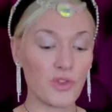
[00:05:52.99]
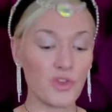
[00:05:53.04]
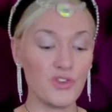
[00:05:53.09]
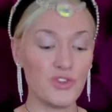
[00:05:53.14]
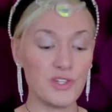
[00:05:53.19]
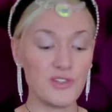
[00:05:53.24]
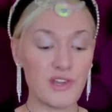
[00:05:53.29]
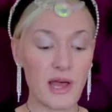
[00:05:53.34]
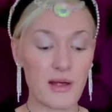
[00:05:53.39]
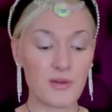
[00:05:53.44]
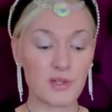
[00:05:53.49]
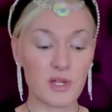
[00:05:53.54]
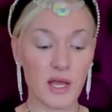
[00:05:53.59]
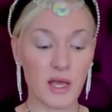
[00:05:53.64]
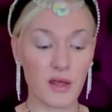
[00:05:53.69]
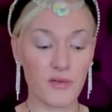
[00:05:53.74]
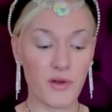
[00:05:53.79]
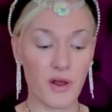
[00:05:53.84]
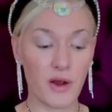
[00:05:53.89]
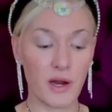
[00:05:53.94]
She sounds
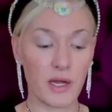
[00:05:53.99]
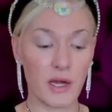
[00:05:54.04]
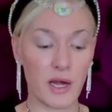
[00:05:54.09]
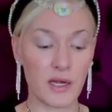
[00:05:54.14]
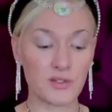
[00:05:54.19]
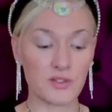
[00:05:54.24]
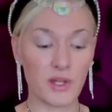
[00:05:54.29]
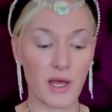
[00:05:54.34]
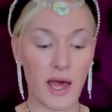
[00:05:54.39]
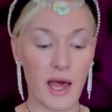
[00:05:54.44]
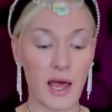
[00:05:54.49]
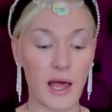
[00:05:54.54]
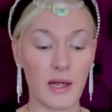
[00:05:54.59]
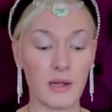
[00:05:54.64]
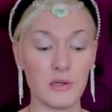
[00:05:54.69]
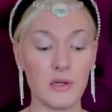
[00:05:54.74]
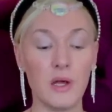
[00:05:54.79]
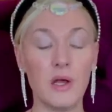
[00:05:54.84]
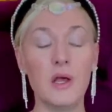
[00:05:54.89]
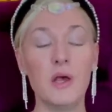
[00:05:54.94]
like a very nice
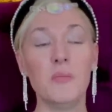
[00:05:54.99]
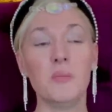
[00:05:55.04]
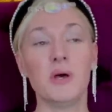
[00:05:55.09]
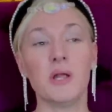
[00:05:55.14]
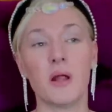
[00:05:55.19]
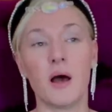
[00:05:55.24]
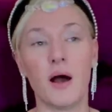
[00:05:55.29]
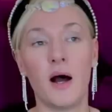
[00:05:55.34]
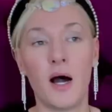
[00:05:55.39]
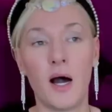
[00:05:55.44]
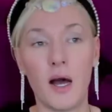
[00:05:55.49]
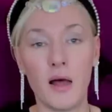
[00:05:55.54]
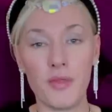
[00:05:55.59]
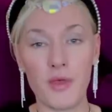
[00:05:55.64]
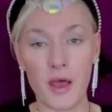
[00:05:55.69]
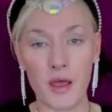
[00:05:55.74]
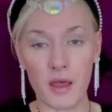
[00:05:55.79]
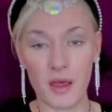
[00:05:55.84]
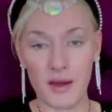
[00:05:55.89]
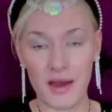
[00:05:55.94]
gal, but are
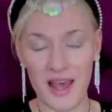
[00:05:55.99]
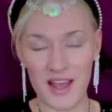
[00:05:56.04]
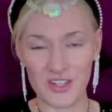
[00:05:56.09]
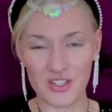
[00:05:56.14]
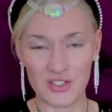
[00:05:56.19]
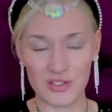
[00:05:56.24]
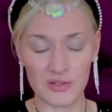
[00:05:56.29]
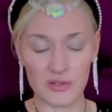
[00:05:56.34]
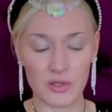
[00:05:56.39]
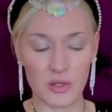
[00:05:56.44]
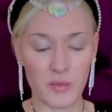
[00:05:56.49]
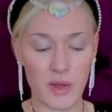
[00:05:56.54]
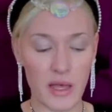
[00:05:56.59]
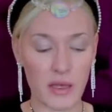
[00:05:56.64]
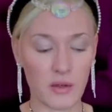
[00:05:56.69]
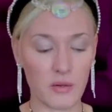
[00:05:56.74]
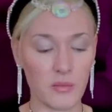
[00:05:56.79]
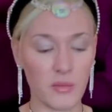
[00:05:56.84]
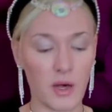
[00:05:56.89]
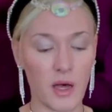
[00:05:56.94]
there connections to
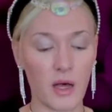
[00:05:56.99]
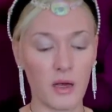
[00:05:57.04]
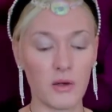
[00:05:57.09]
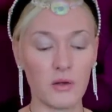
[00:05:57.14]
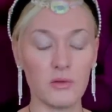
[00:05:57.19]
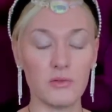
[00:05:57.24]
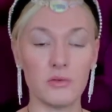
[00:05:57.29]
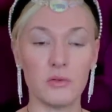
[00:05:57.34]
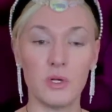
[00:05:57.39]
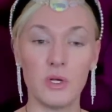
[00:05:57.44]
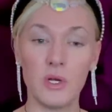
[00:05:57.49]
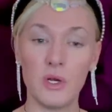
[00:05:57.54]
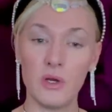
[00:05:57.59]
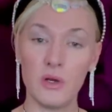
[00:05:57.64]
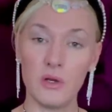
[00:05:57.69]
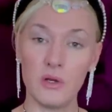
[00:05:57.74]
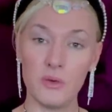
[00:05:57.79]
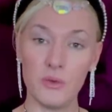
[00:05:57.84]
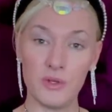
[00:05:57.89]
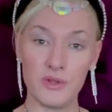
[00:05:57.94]
Meghan Markle
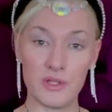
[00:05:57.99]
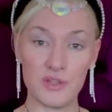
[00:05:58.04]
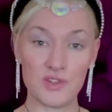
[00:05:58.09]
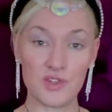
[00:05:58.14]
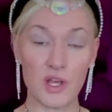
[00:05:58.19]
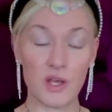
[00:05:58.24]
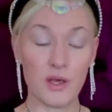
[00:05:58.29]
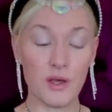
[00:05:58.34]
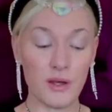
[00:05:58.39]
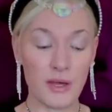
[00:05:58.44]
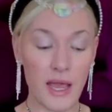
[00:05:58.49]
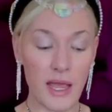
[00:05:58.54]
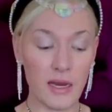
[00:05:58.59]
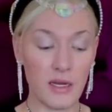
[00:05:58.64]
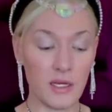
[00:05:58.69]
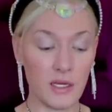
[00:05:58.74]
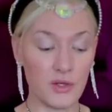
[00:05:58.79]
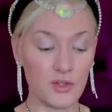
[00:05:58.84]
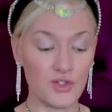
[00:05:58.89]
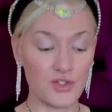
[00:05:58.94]
with this
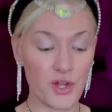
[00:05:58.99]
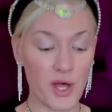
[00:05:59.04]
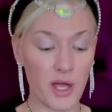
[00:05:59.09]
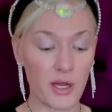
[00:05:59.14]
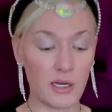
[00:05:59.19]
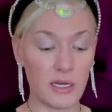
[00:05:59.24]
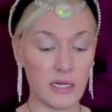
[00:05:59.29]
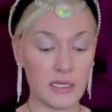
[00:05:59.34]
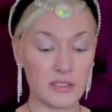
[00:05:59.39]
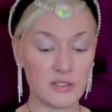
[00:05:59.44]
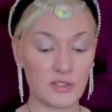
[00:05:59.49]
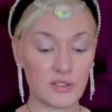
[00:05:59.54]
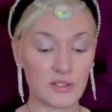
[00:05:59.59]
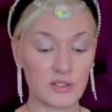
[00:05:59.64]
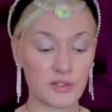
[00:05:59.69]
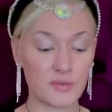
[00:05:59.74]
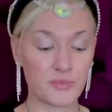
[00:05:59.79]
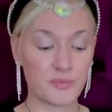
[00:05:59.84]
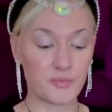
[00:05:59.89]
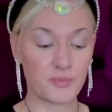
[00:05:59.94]
Canadian
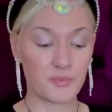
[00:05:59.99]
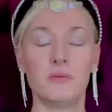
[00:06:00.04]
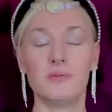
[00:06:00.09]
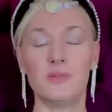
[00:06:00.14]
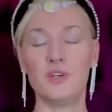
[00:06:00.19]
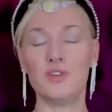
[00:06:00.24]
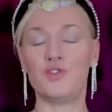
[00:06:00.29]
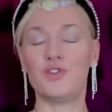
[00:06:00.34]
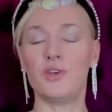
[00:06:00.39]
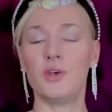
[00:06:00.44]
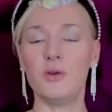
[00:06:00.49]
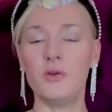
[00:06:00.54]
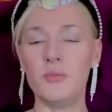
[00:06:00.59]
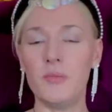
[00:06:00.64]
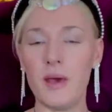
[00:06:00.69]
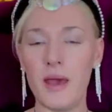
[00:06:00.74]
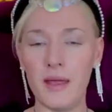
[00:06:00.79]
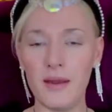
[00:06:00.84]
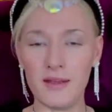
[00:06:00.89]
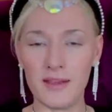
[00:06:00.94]
journalist? The two
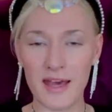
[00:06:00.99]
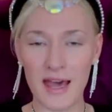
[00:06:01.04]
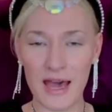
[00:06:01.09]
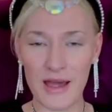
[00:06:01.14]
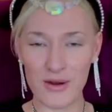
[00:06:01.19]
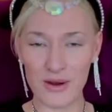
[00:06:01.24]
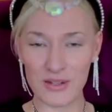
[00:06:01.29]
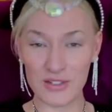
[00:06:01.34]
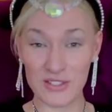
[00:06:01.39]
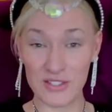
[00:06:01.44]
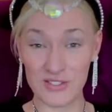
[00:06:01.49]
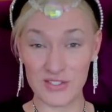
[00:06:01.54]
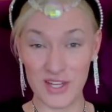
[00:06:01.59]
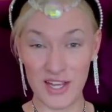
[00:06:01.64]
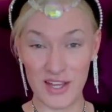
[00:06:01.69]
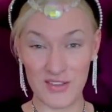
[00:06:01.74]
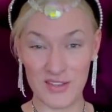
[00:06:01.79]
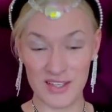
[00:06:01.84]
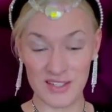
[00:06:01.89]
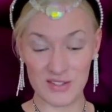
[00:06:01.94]
main characters
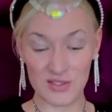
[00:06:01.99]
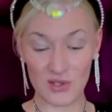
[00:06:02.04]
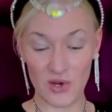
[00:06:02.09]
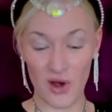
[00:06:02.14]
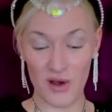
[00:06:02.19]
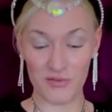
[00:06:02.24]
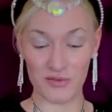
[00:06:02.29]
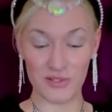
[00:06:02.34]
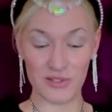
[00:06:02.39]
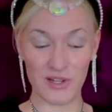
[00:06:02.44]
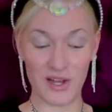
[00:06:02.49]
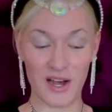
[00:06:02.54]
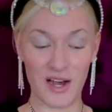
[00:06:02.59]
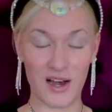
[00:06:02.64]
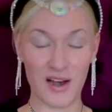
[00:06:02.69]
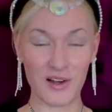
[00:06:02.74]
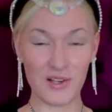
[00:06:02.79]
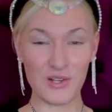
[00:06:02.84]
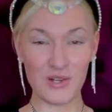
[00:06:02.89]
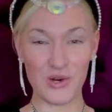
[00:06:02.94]
in this novel
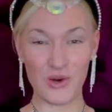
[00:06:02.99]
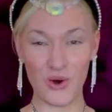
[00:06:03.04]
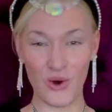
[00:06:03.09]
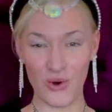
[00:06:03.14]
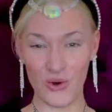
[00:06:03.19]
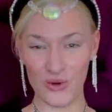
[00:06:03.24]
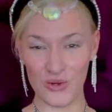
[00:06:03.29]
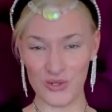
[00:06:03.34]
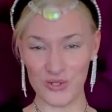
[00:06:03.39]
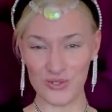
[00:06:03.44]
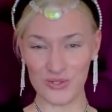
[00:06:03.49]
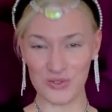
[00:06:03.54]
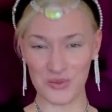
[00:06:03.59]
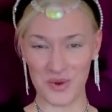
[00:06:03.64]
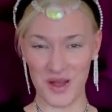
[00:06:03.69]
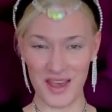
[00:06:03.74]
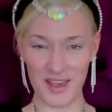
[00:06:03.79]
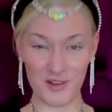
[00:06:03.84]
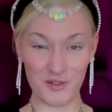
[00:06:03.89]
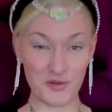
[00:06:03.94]
are called,
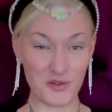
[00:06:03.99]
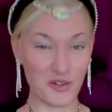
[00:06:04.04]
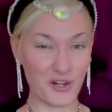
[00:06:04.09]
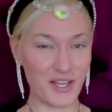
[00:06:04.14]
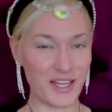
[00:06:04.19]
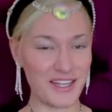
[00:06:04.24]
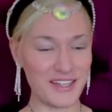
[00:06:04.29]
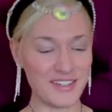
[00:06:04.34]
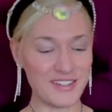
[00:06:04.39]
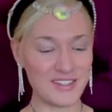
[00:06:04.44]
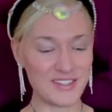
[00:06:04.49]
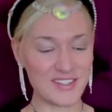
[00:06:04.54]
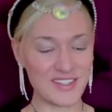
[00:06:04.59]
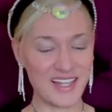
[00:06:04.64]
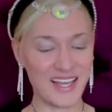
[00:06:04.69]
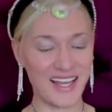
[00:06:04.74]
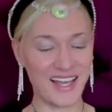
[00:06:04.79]
wait for it,